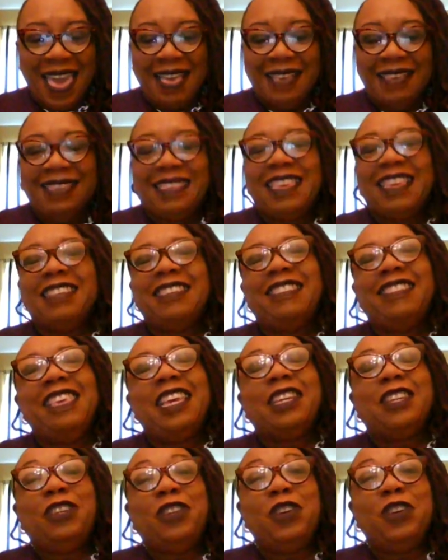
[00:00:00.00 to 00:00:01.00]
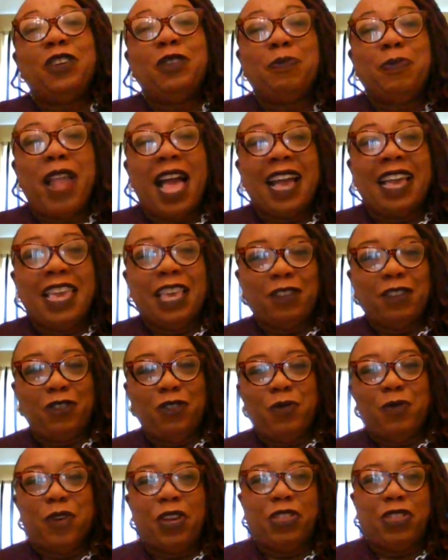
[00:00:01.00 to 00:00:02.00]
Since this year's Black
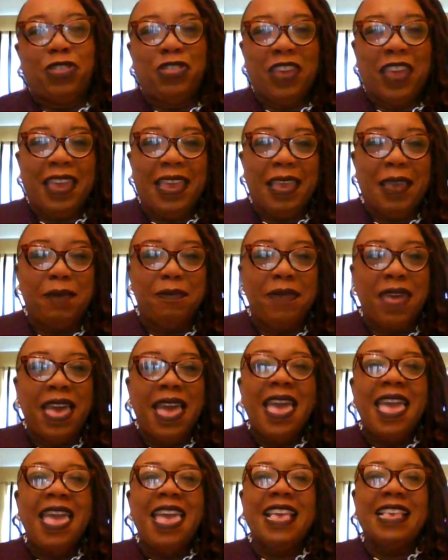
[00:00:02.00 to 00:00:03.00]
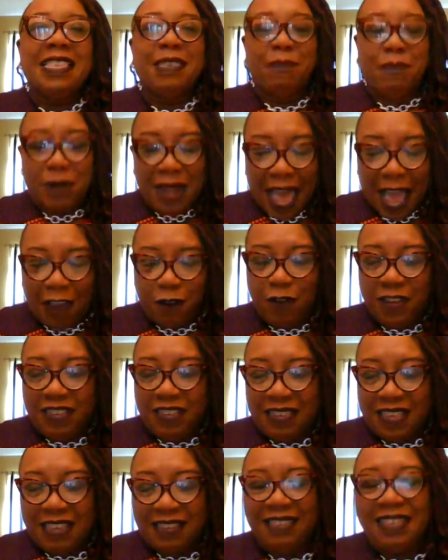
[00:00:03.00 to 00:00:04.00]
History Month theme is Black
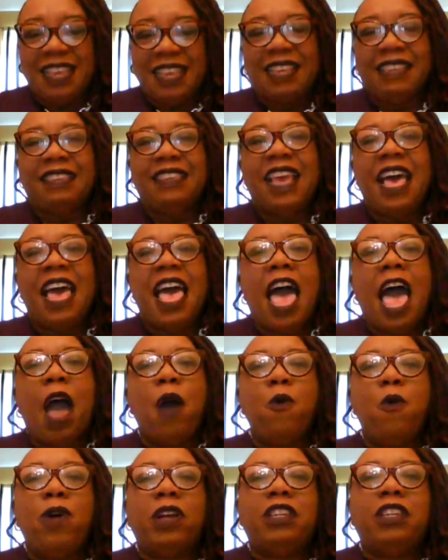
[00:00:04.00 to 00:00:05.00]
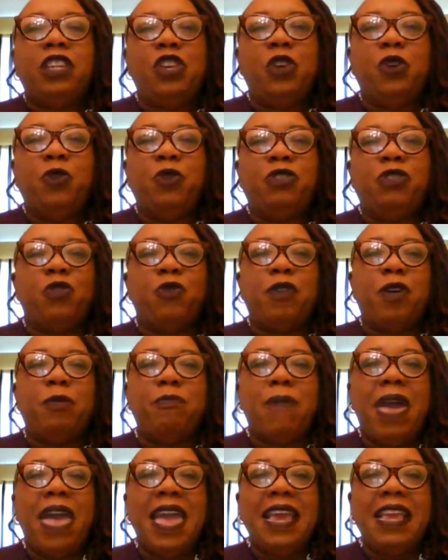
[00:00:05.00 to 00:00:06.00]
resistance, I want to use the
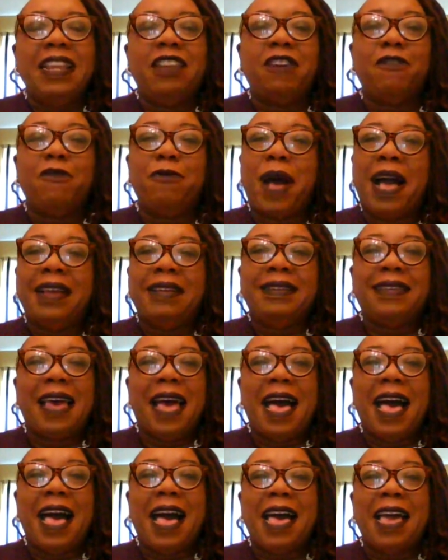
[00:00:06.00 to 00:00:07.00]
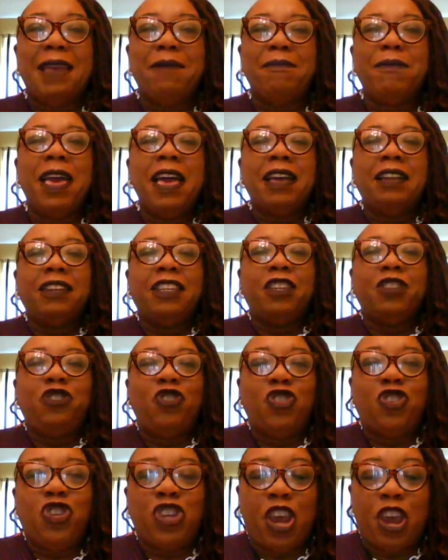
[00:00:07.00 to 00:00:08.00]
remainder of my time to
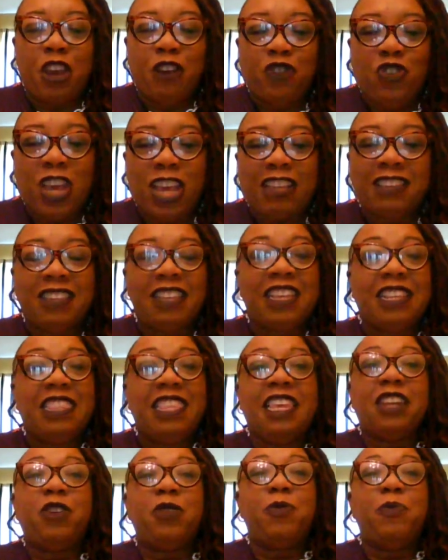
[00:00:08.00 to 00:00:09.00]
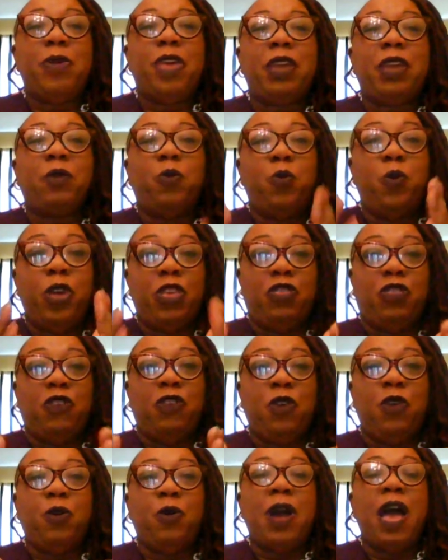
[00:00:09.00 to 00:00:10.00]
share just a little bit with
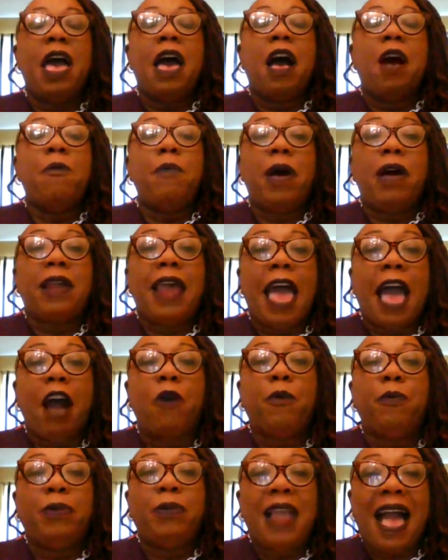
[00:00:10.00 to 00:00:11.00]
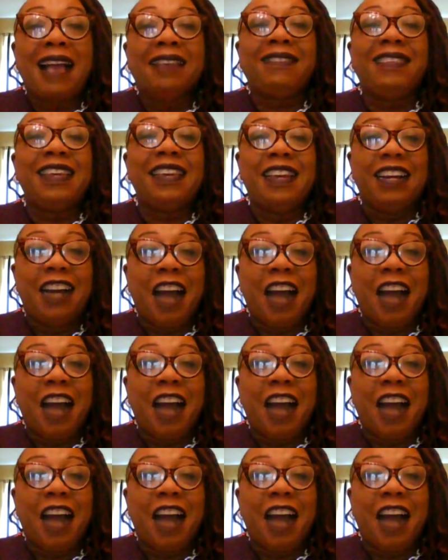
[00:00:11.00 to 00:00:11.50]
you about how Blacks in